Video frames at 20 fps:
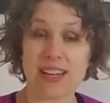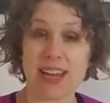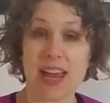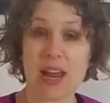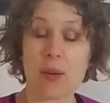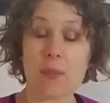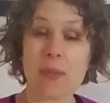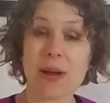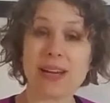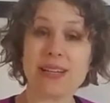
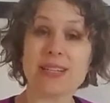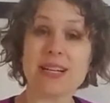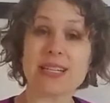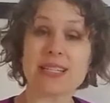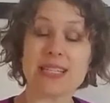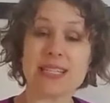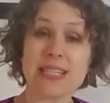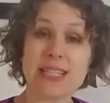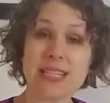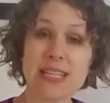It might
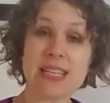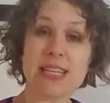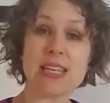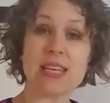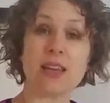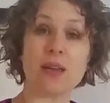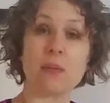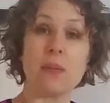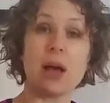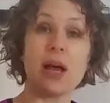not
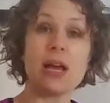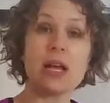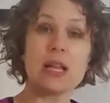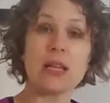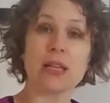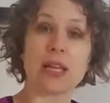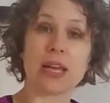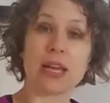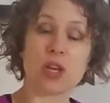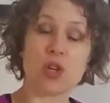seem
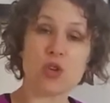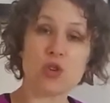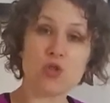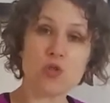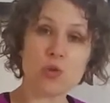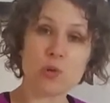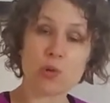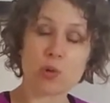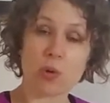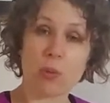like a
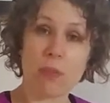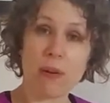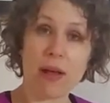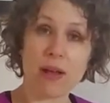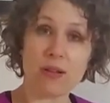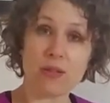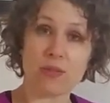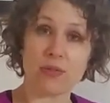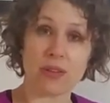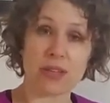neutral
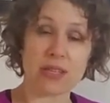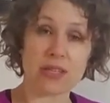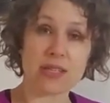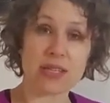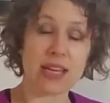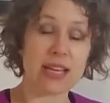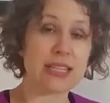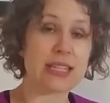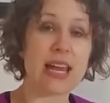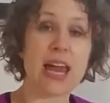pelvis
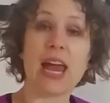has